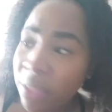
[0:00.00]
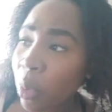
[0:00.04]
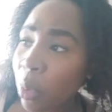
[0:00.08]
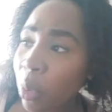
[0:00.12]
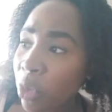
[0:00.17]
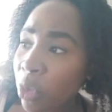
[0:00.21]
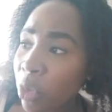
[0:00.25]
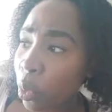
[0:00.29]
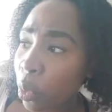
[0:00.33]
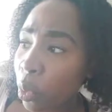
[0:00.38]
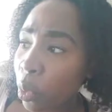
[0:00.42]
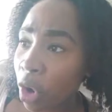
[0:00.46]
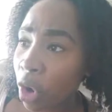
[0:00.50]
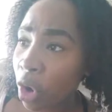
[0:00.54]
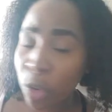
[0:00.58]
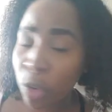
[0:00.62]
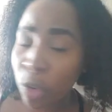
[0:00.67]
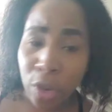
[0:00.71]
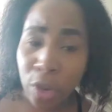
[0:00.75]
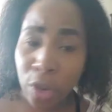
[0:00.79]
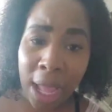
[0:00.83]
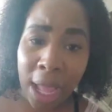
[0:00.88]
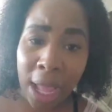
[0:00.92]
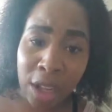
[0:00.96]
There was a
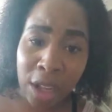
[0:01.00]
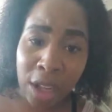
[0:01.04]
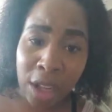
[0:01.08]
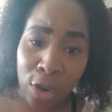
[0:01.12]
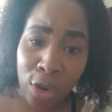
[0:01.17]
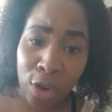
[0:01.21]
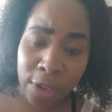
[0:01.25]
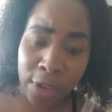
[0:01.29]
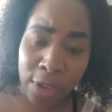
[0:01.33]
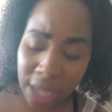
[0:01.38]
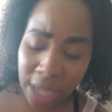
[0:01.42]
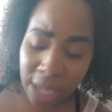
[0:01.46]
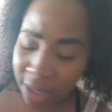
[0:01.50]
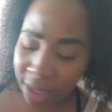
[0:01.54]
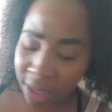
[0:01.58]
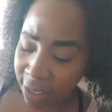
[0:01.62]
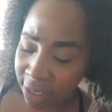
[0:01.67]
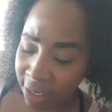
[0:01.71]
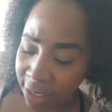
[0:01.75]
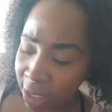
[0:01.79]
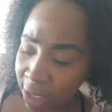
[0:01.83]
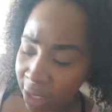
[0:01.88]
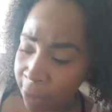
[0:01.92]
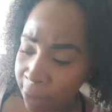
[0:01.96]
worker who got
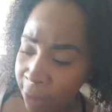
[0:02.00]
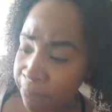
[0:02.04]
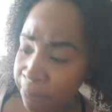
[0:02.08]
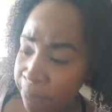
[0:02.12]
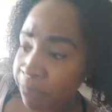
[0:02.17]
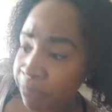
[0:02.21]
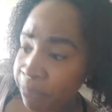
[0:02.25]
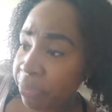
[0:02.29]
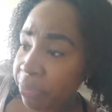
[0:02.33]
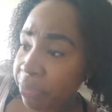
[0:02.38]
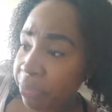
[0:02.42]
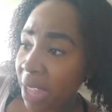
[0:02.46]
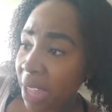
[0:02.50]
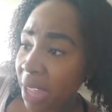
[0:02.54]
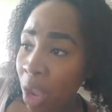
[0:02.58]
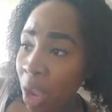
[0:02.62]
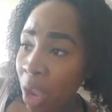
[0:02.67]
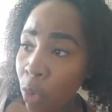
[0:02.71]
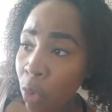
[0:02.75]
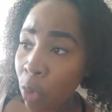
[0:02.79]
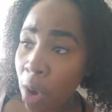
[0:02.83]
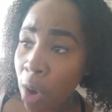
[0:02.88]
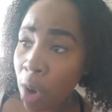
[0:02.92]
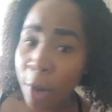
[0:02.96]
COVID-19
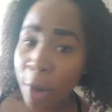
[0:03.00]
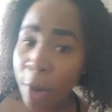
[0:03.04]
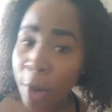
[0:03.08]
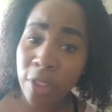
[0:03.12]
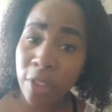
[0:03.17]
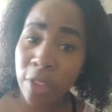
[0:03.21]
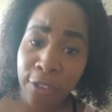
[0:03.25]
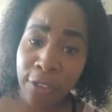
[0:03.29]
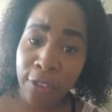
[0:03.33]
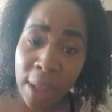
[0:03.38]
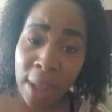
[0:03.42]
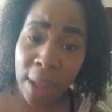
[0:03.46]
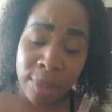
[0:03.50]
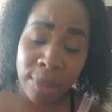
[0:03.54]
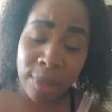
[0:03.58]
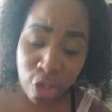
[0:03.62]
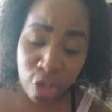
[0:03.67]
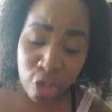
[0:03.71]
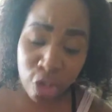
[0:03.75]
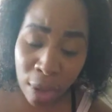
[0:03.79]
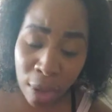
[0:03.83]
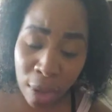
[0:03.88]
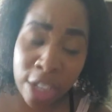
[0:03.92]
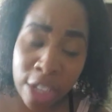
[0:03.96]
at Walmart. The
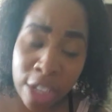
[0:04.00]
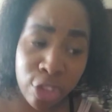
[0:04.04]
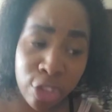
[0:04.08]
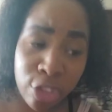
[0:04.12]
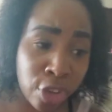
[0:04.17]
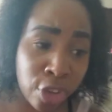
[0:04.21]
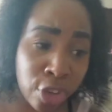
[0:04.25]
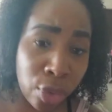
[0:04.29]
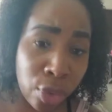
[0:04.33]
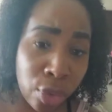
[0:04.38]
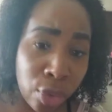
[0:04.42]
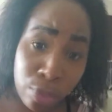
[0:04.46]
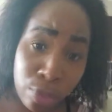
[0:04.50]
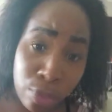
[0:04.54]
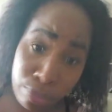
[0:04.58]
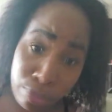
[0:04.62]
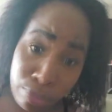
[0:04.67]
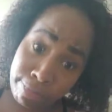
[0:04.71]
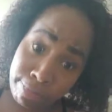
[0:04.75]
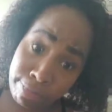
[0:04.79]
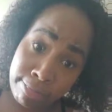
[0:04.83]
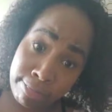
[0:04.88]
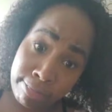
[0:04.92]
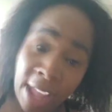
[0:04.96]
family's trying to sue.
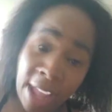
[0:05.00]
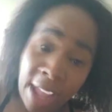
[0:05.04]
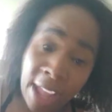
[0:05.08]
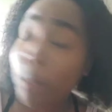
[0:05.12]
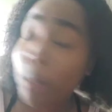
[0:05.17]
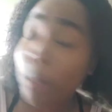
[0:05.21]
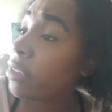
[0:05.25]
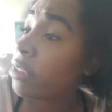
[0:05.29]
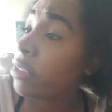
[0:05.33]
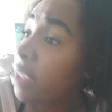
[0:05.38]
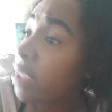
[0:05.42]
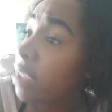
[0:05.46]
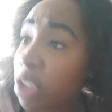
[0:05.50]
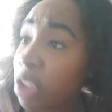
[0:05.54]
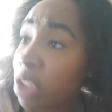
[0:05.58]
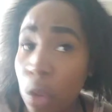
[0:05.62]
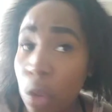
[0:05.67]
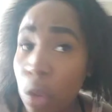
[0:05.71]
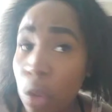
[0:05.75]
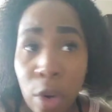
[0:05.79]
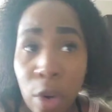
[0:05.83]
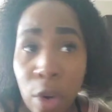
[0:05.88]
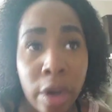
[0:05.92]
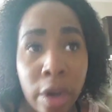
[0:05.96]
That one's in
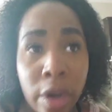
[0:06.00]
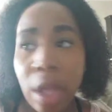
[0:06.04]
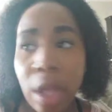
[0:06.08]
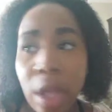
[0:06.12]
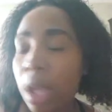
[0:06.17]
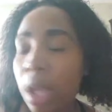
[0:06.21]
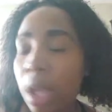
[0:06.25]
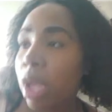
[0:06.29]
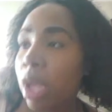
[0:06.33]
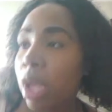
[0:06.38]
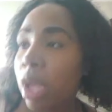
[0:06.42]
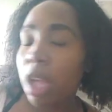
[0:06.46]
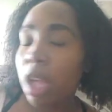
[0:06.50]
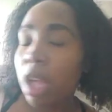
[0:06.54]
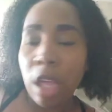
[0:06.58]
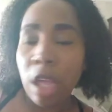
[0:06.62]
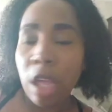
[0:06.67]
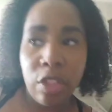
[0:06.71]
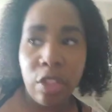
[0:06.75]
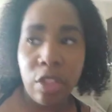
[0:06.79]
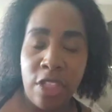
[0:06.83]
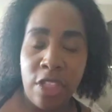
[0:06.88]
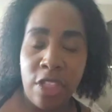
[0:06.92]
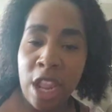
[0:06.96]
the court.
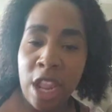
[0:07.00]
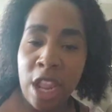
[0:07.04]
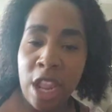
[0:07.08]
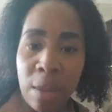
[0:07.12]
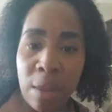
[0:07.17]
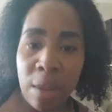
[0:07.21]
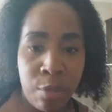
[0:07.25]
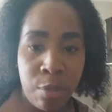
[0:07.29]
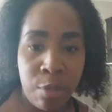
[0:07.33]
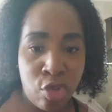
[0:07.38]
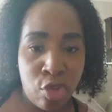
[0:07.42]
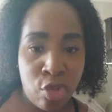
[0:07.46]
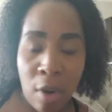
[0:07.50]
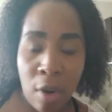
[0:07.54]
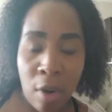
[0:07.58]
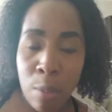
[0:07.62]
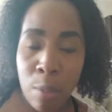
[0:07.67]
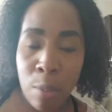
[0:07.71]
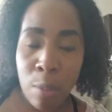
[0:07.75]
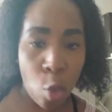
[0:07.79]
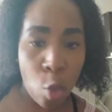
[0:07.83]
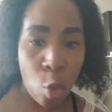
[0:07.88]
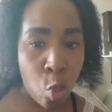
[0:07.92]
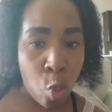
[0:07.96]

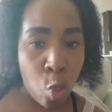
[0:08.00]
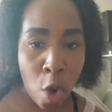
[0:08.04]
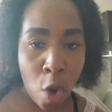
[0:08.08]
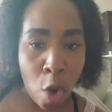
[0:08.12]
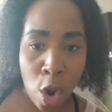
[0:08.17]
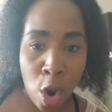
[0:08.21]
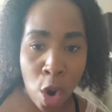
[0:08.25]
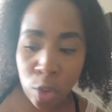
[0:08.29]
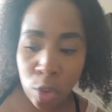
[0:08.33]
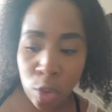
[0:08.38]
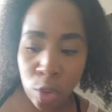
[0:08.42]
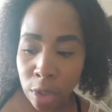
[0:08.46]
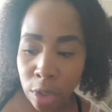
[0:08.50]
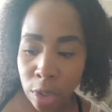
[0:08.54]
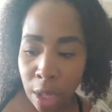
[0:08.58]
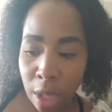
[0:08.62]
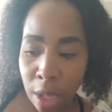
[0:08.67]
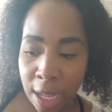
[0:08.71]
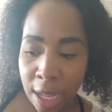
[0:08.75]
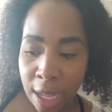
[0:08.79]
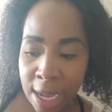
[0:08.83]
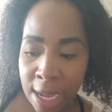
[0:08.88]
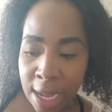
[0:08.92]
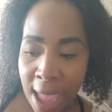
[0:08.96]
Trump won't
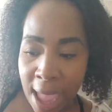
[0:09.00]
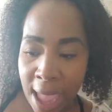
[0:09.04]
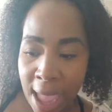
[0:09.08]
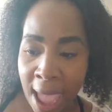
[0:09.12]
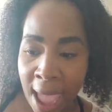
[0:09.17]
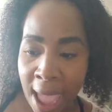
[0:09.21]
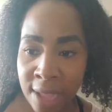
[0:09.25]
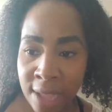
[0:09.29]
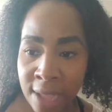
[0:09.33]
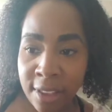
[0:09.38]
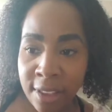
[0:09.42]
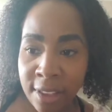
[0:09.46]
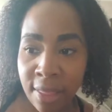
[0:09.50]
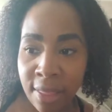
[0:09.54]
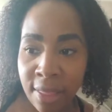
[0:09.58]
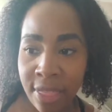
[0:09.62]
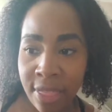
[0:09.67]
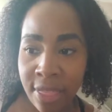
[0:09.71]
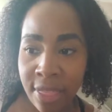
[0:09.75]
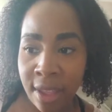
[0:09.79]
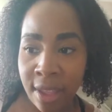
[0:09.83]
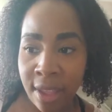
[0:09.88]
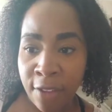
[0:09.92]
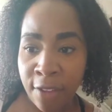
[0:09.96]
enact
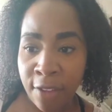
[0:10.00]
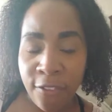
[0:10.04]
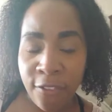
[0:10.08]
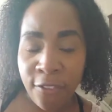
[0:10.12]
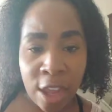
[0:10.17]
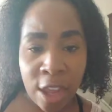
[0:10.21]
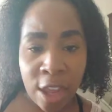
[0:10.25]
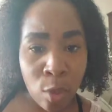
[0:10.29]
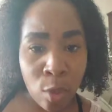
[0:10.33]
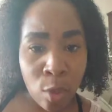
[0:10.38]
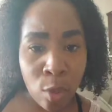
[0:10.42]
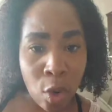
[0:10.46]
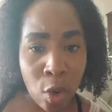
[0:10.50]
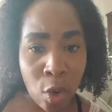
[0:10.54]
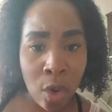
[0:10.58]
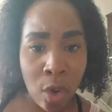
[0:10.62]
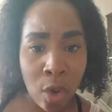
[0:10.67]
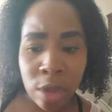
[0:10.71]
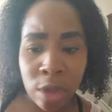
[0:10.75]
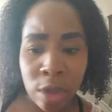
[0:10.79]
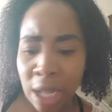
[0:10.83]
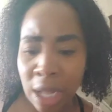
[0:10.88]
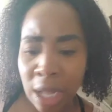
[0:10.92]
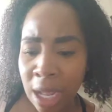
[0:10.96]
the
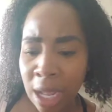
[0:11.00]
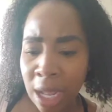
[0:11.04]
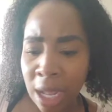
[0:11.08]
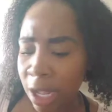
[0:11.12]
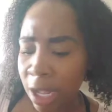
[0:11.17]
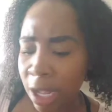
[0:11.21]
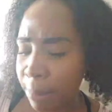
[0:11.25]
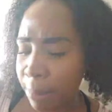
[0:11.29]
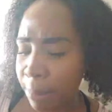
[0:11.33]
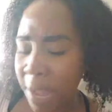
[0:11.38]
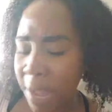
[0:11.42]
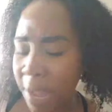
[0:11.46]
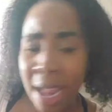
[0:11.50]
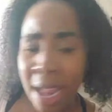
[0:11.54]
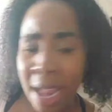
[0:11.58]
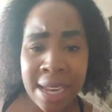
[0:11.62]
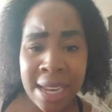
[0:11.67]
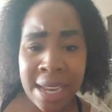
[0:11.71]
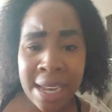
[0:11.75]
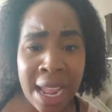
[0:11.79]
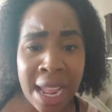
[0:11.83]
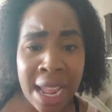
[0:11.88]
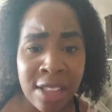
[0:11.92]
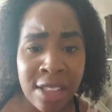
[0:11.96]
federal
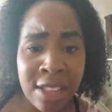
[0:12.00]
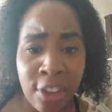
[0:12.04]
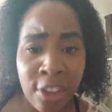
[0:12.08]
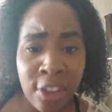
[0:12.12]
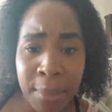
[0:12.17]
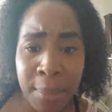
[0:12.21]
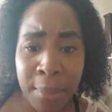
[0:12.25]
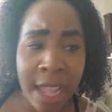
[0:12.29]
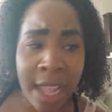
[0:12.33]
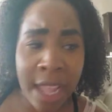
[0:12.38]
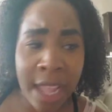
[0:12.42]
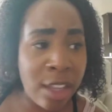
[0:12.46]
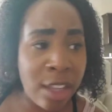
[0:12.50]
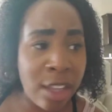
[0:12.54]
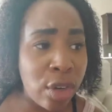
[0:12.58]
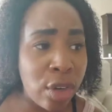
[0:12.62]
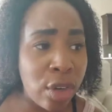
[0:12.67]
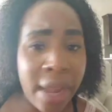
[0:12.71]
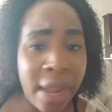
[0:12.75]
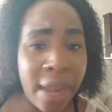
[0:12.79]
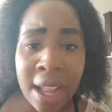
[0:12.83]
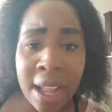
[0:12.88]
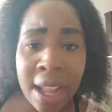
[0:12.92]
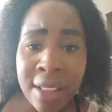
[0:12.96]
mandate to make,
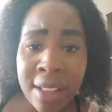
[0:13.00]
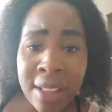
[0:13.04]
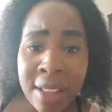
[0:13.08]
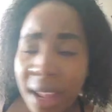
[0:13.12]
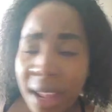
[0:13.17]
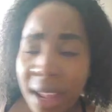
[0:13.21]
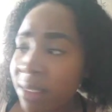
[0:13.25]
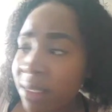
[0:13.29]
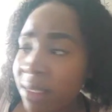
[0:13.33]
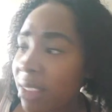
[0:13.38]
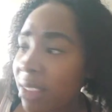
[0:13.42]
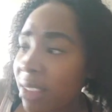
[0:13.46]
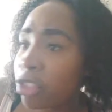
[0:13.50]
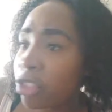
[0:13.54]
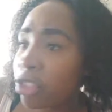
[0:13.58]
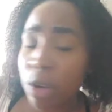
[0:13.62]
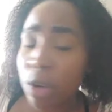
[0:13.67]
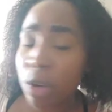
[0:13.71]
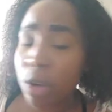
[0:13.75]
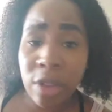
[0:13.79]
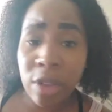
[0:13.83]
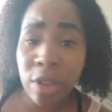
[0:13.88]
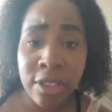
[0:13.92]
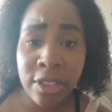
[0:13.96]
hand
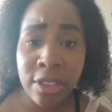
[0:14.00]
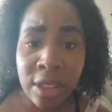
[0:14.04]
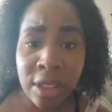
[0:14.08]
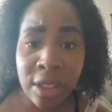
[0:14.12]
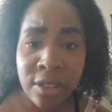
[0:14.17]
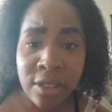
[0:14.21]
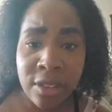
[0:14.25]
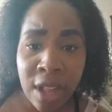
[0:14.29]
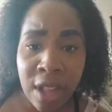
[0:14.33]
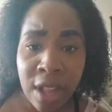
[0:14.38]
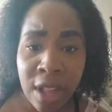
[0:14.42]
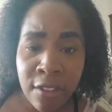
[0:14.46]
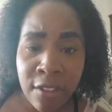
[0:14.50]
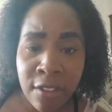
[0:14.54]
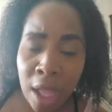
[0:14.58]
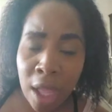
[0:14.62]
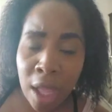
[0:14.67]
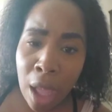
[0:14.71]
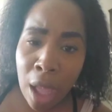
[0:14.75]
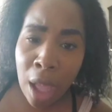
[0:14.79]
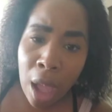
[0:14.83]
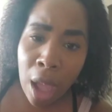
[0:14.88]
sanitizer and all this other stuff.